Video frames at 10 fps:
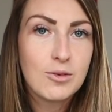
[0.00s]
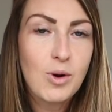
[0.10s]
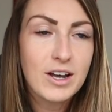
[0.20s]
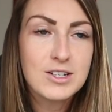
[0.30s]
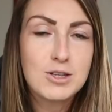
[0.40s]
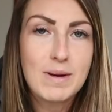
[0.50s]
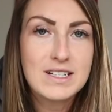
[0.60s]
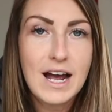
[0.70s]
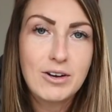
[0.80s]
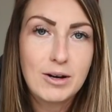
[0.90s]
working to the
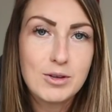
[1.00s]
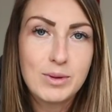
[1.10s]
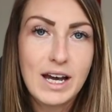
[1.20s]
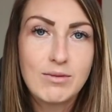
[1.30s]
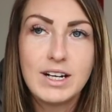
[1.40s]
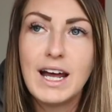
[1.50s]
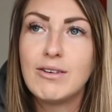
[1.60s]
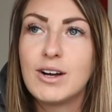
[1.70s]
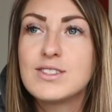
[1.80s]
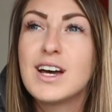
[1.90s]
best outcome that we can right
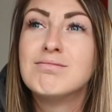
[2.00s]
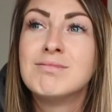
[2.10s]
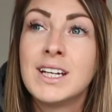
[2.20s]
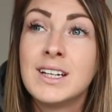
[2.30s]
now. And I was like,